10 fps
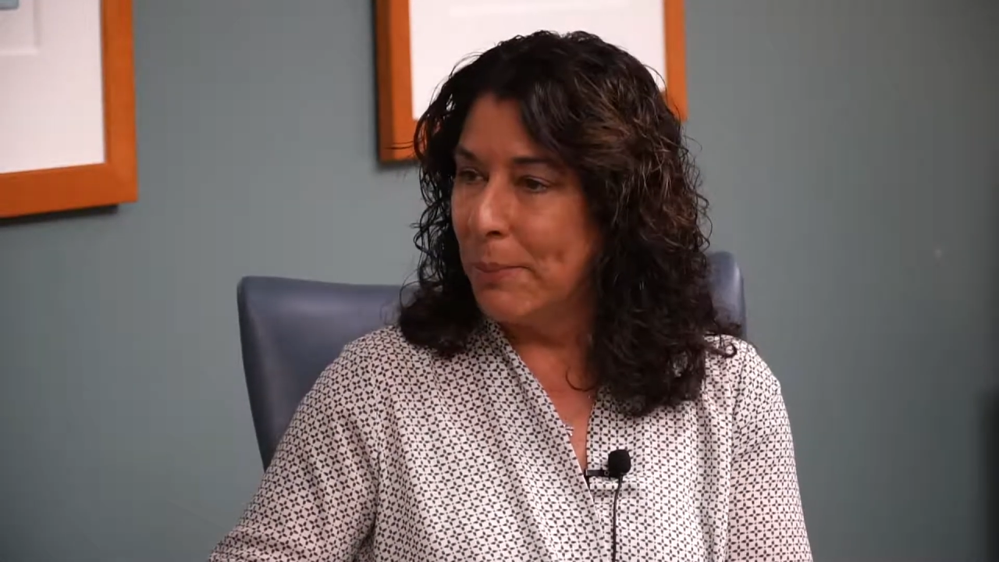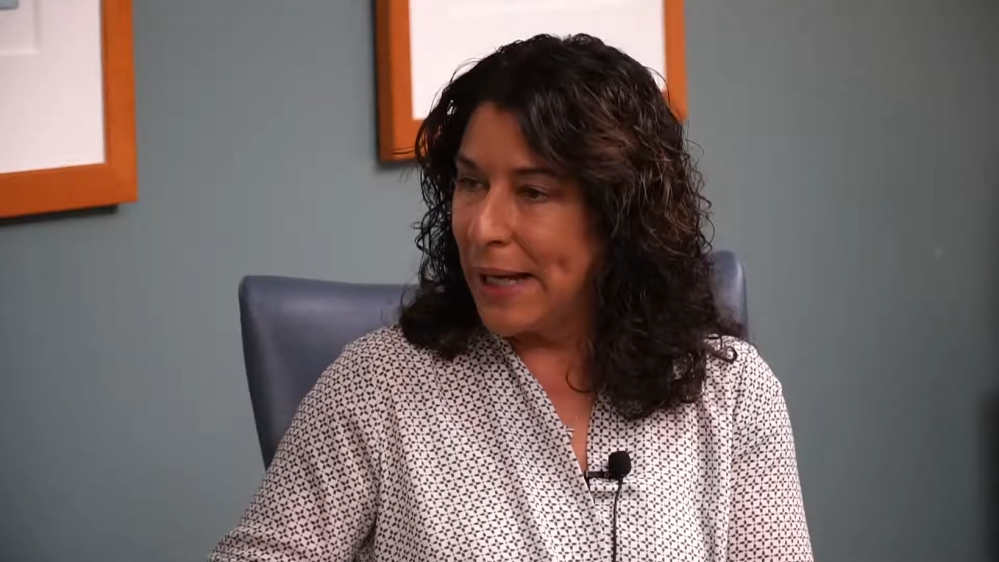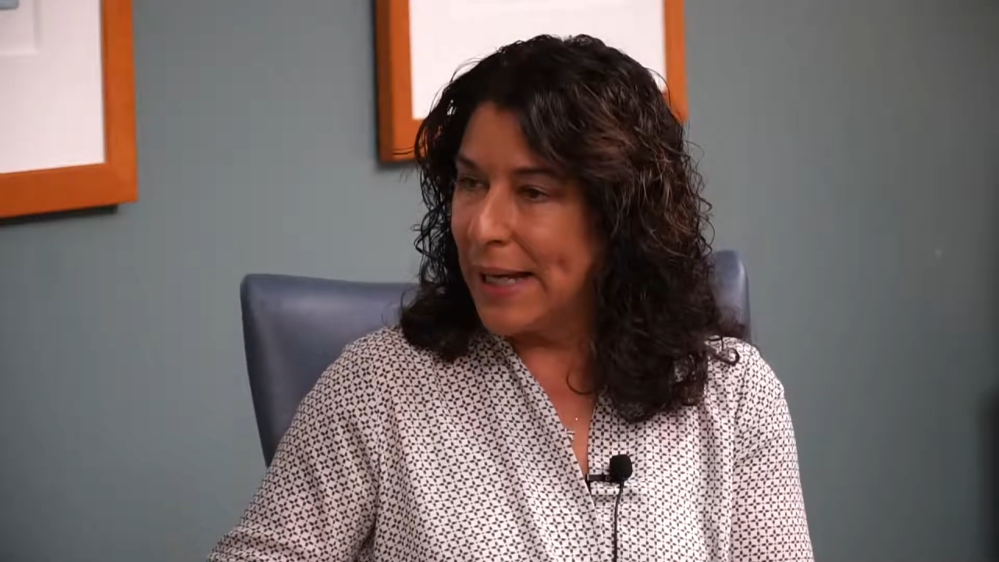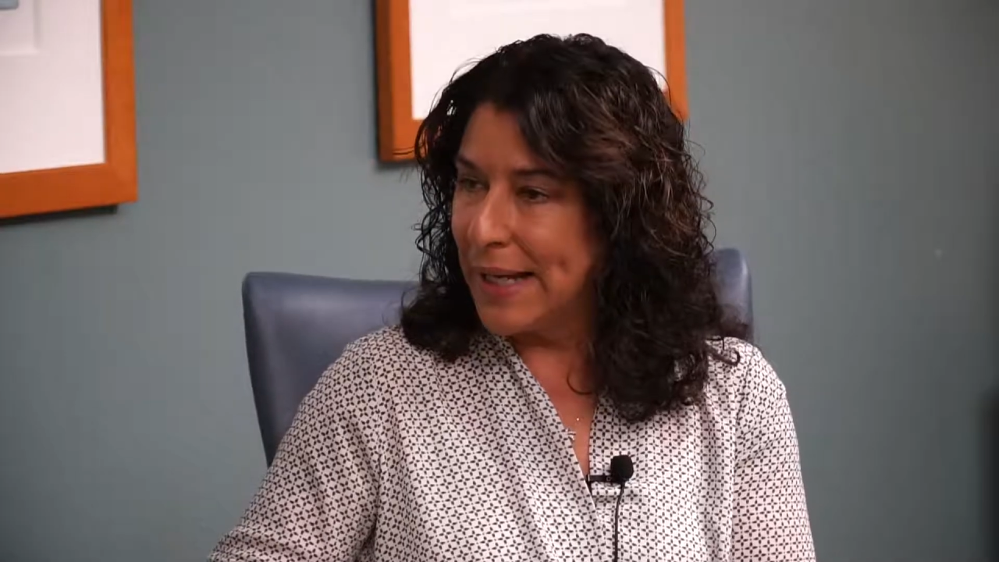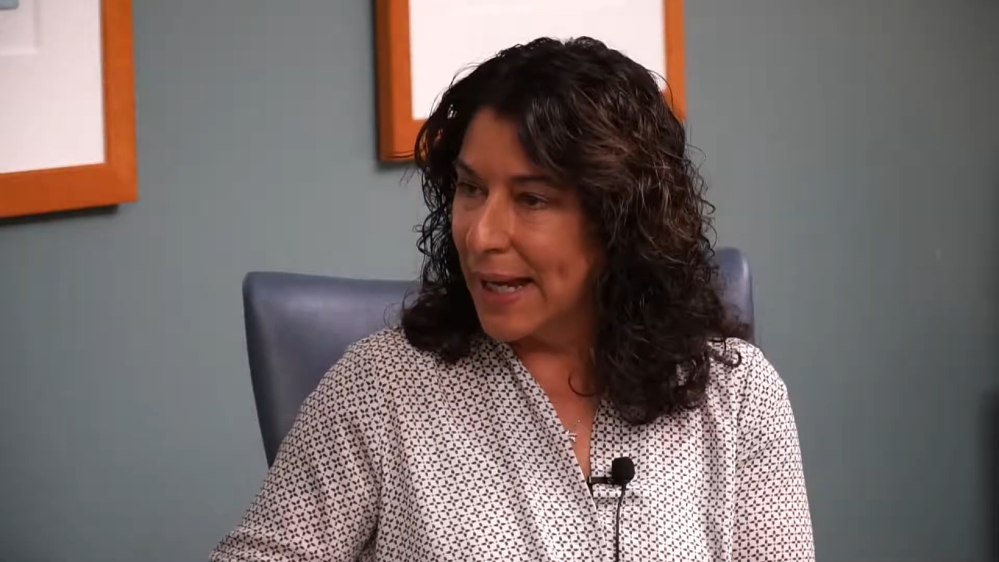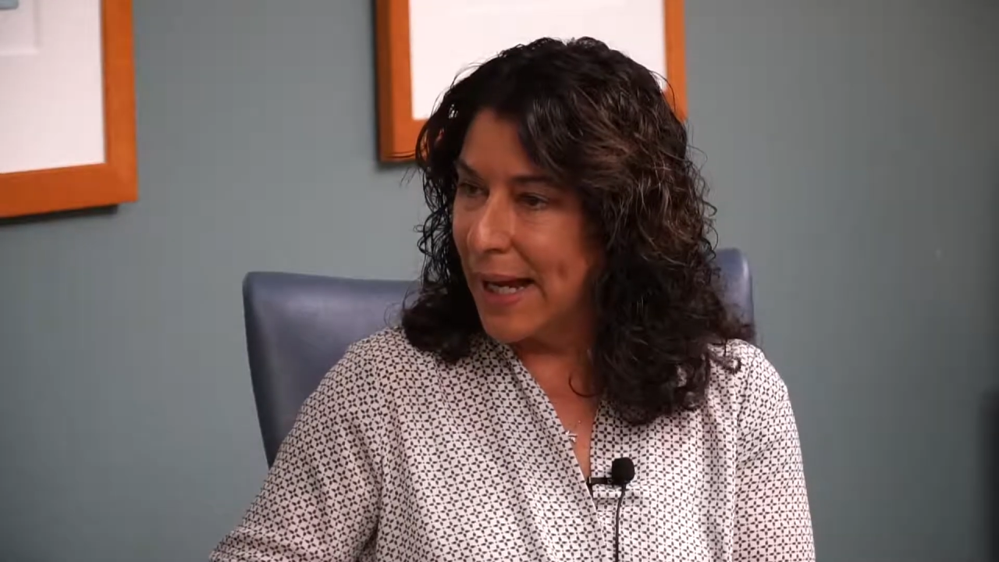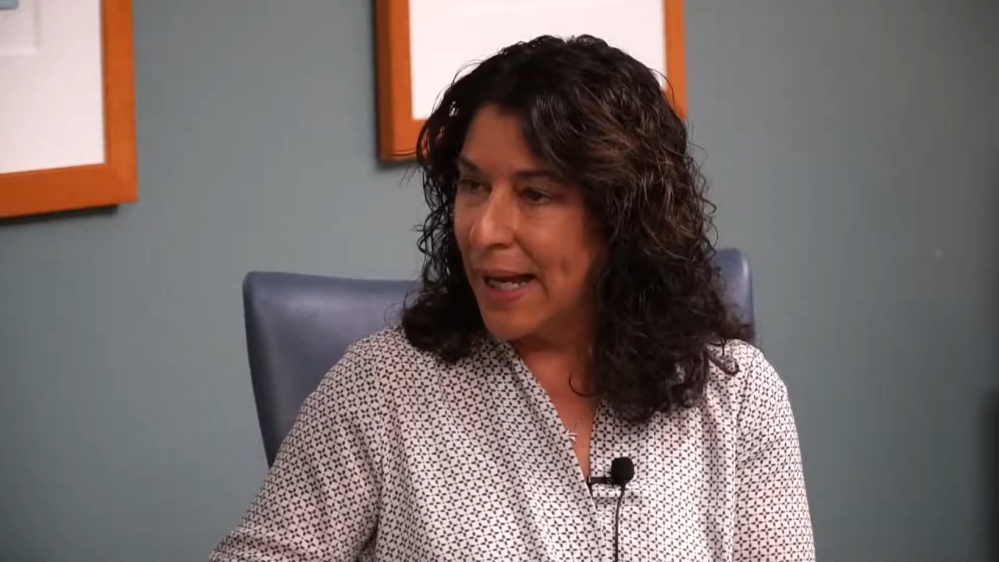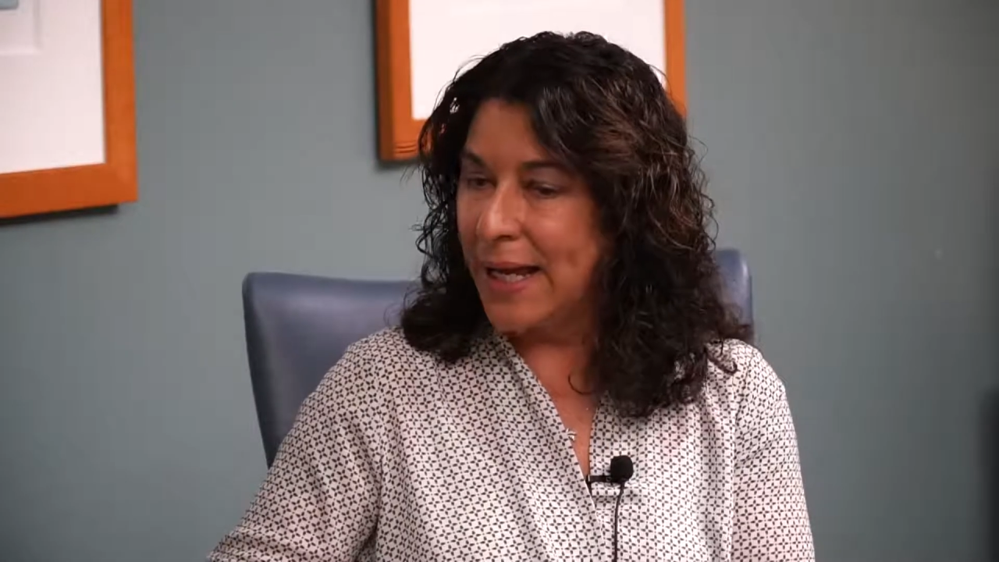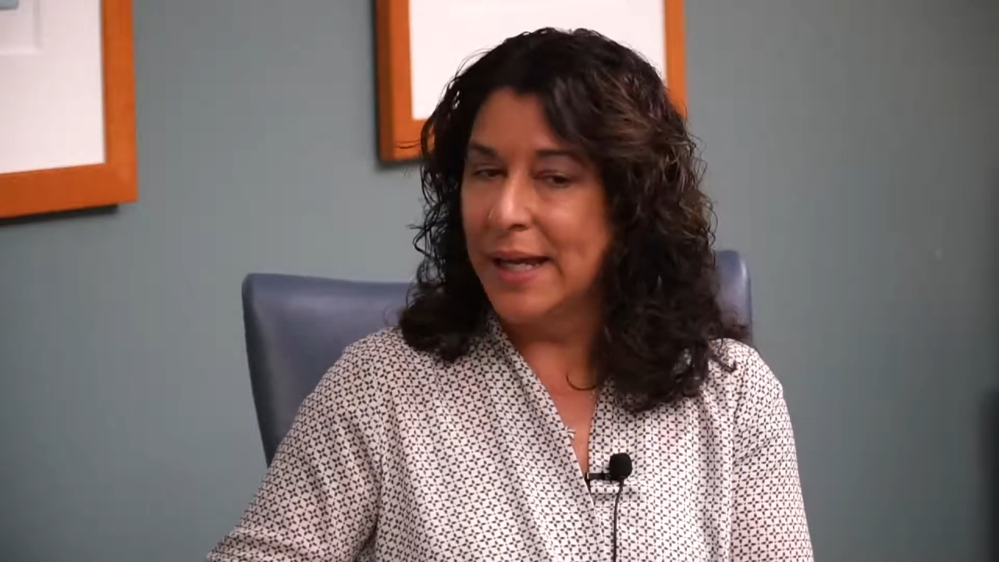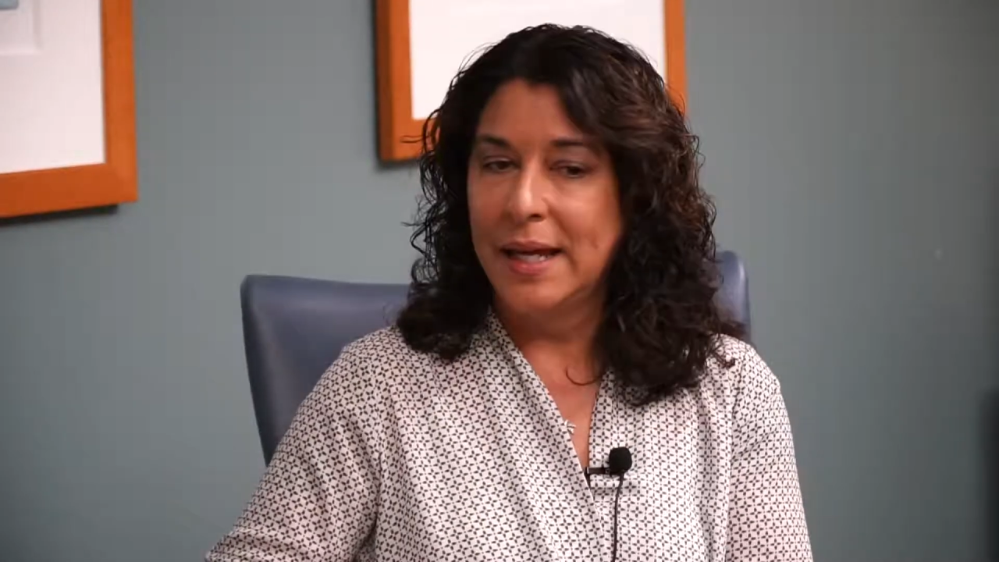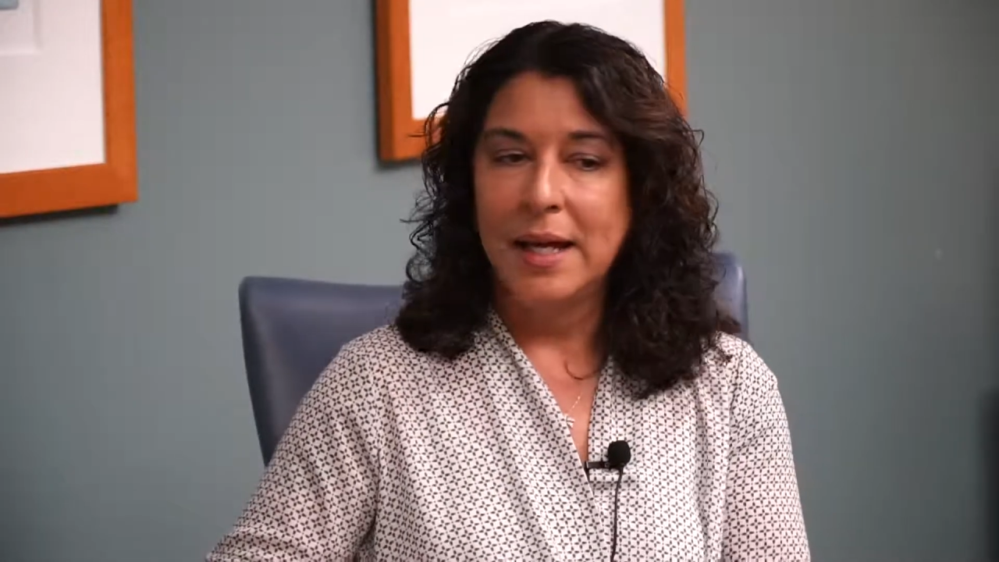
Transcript: bad guy.